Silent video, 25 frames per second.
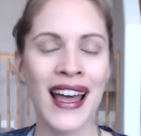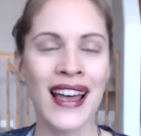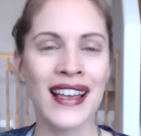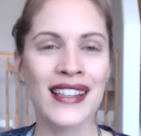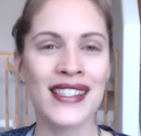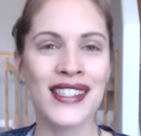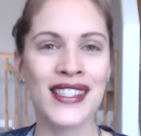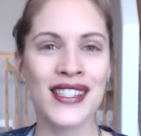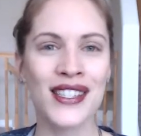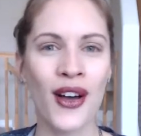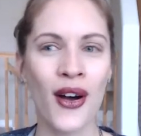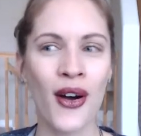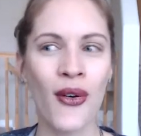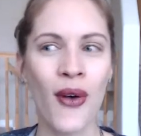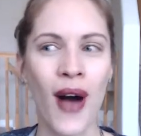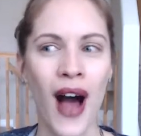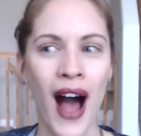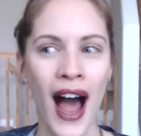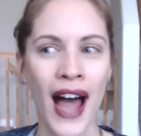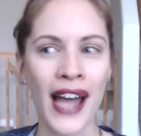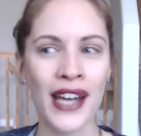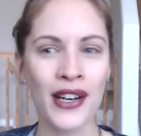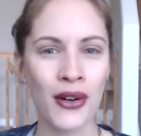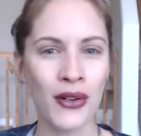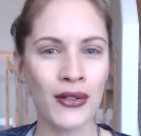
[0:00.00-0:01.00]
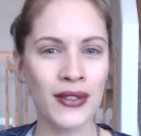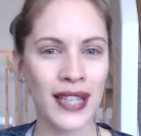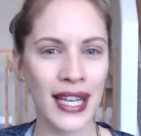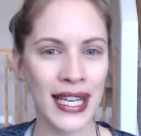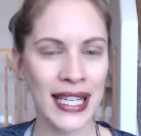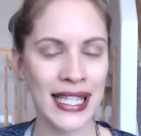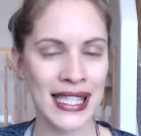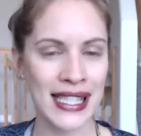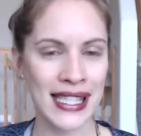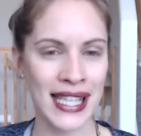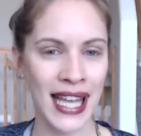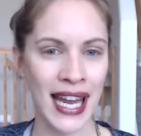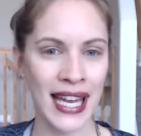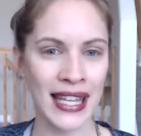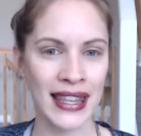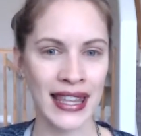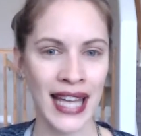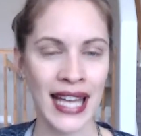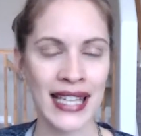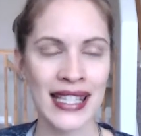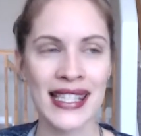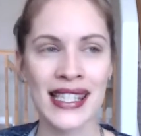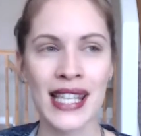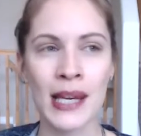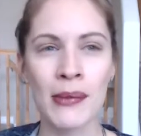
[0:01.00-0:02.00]
So I don't like saying
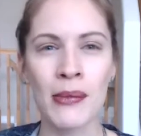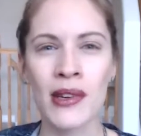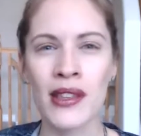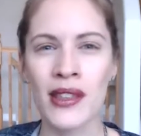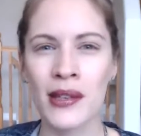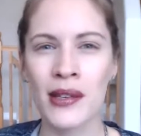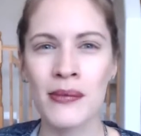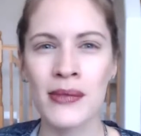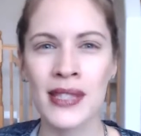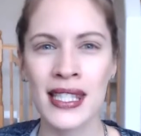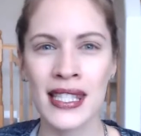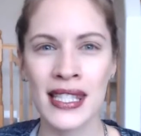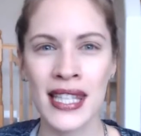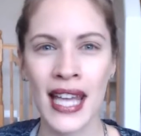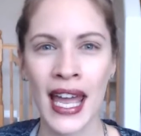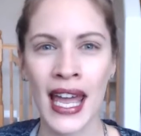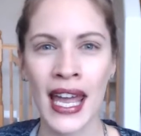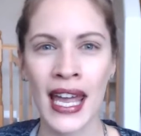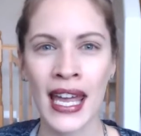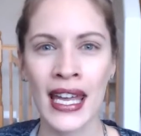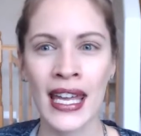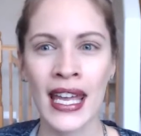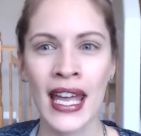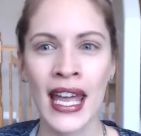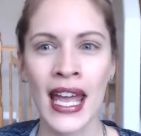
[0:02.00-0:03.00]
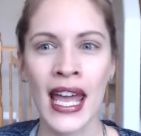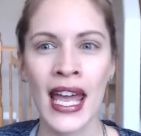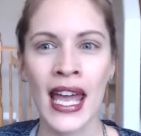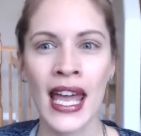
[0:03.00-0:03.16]
that. Some of them say